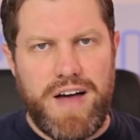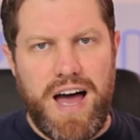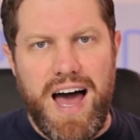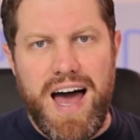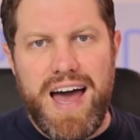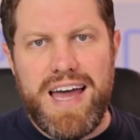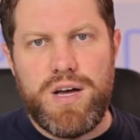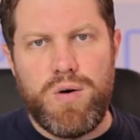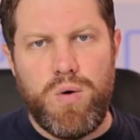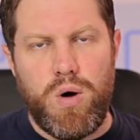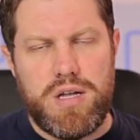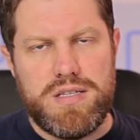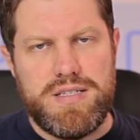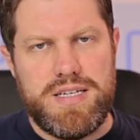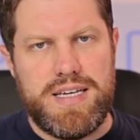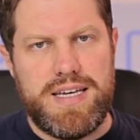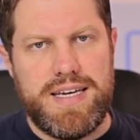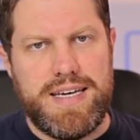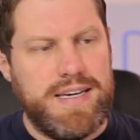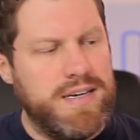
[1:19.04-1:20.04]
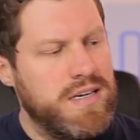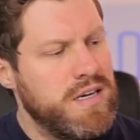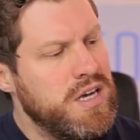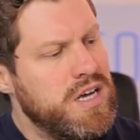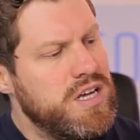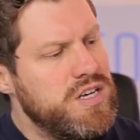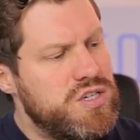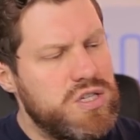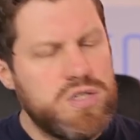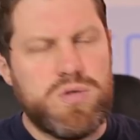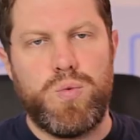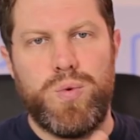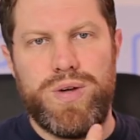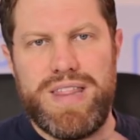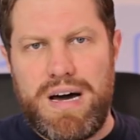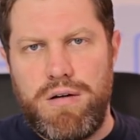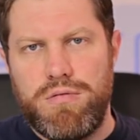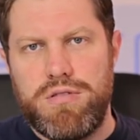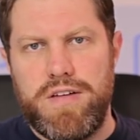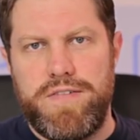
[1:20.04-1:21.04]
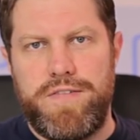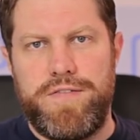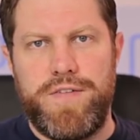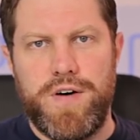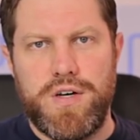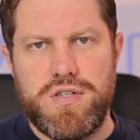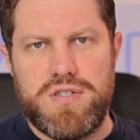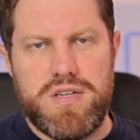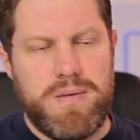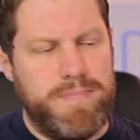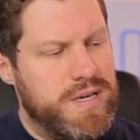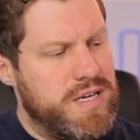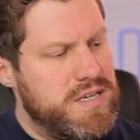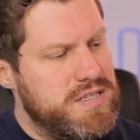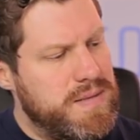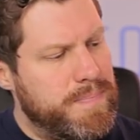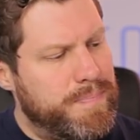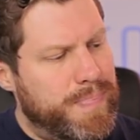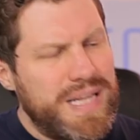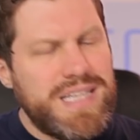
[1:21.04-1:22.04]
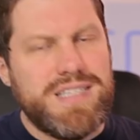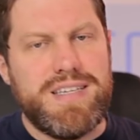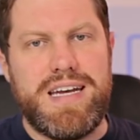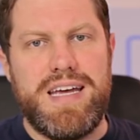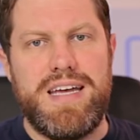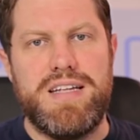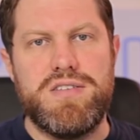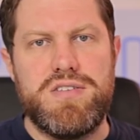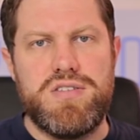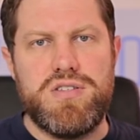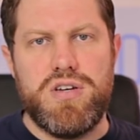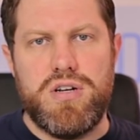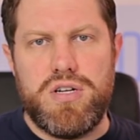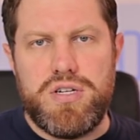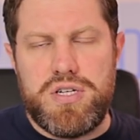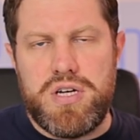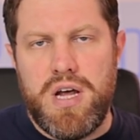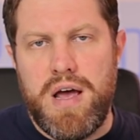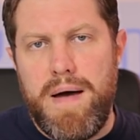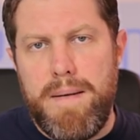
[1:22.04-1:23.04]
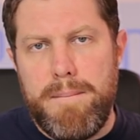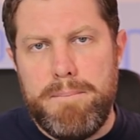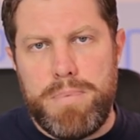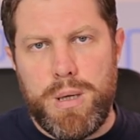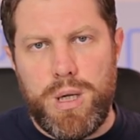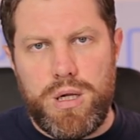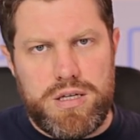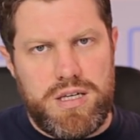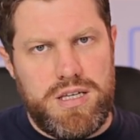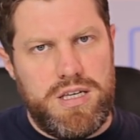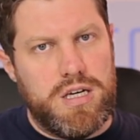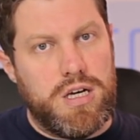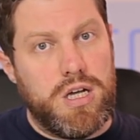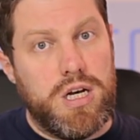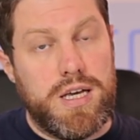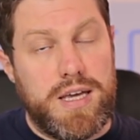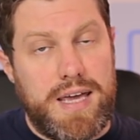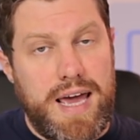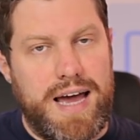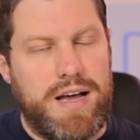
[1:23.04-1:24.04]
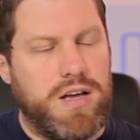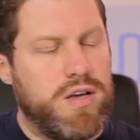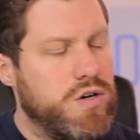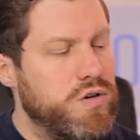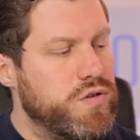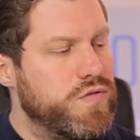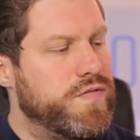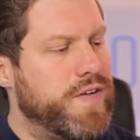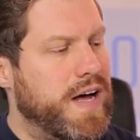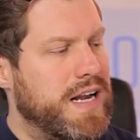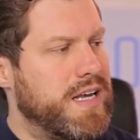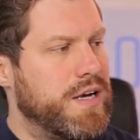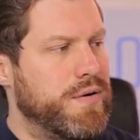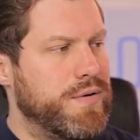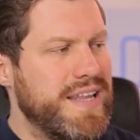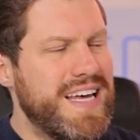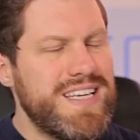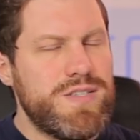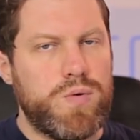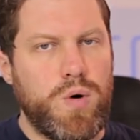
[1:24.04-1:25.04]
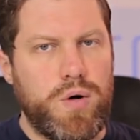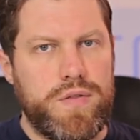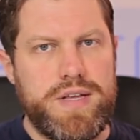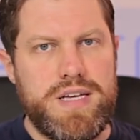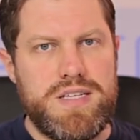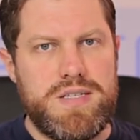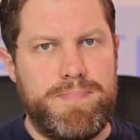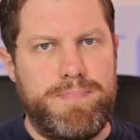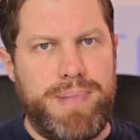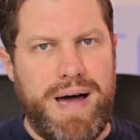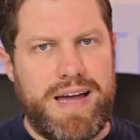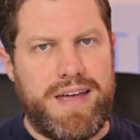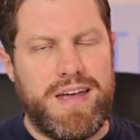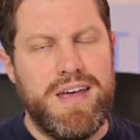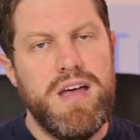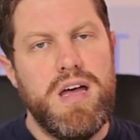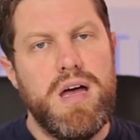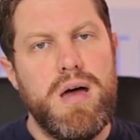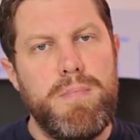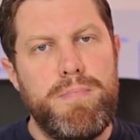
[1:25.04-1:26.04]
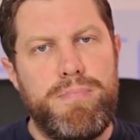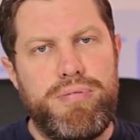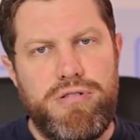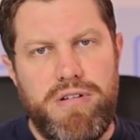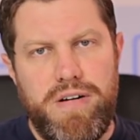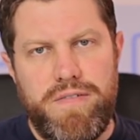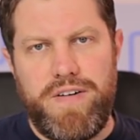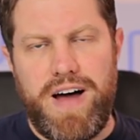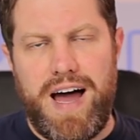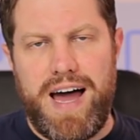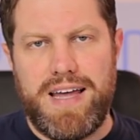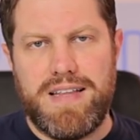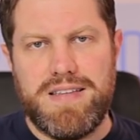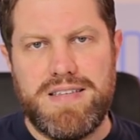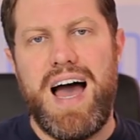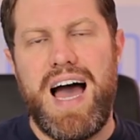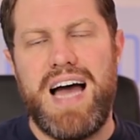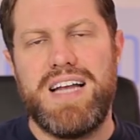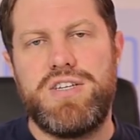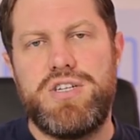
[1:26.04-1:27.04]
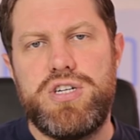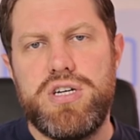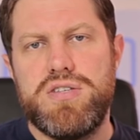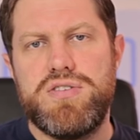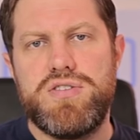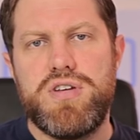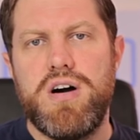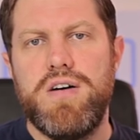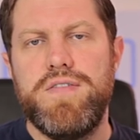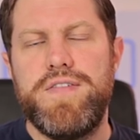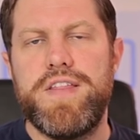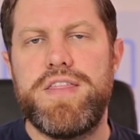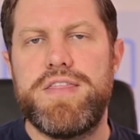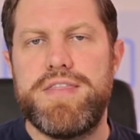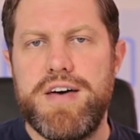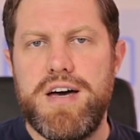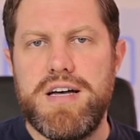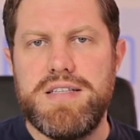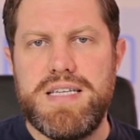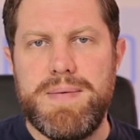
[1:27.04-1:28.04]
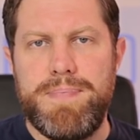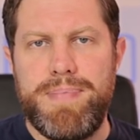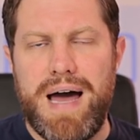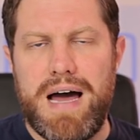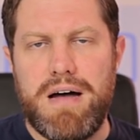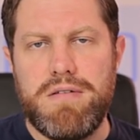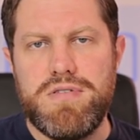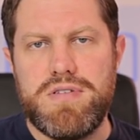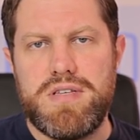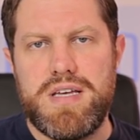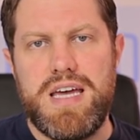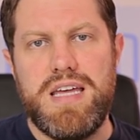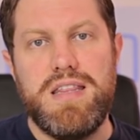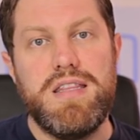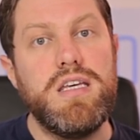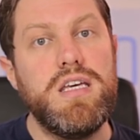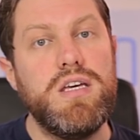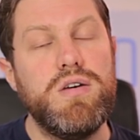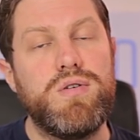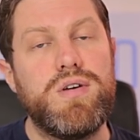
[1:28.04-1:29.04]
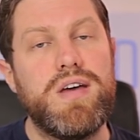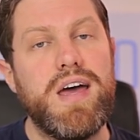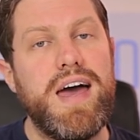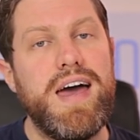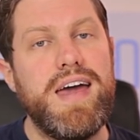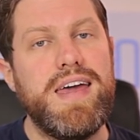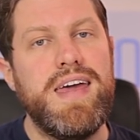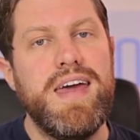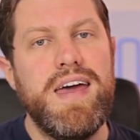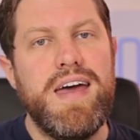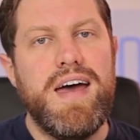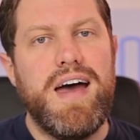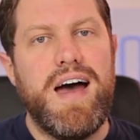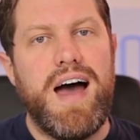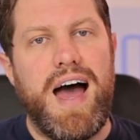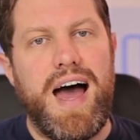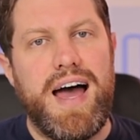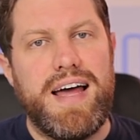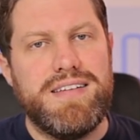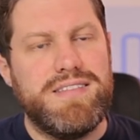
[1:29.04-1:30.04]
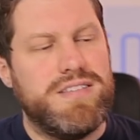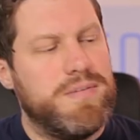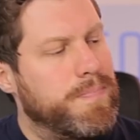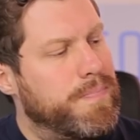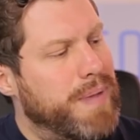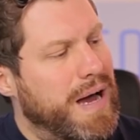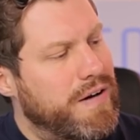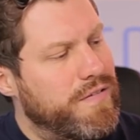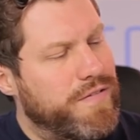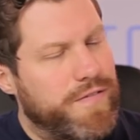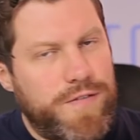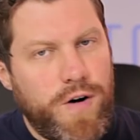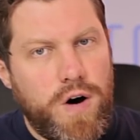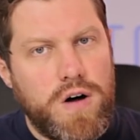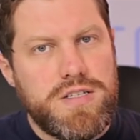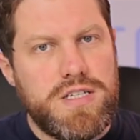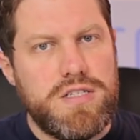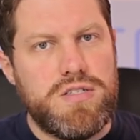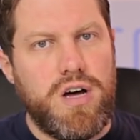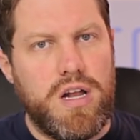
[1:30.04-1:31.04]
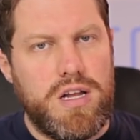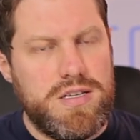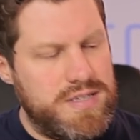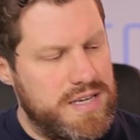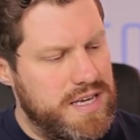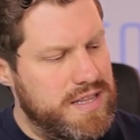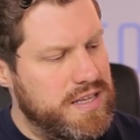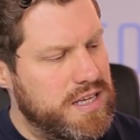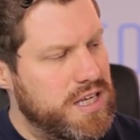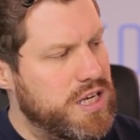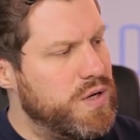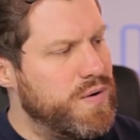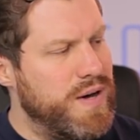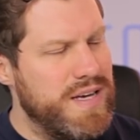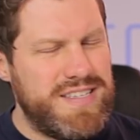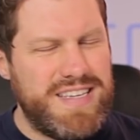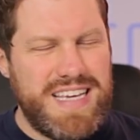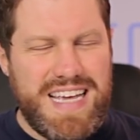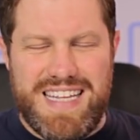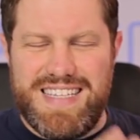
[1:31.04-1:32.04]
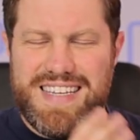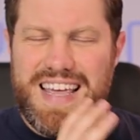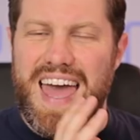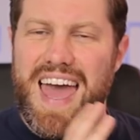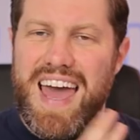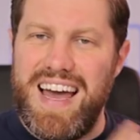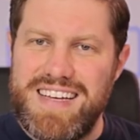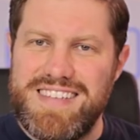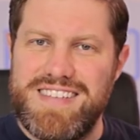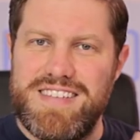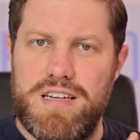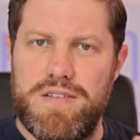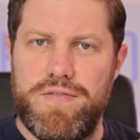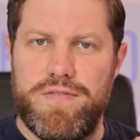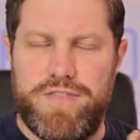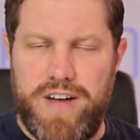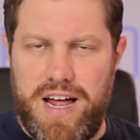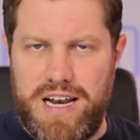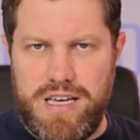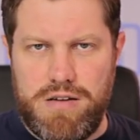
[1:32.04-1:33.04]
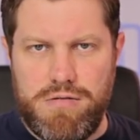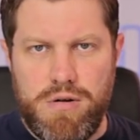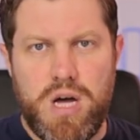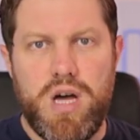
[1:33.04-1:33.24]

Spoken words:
high quality gear just without the fuss, and because they're building it in such bulk, you're going to get a good value, and that's what this bag provides. At just over £30 in the UK and about $40 in the US, it's excellent value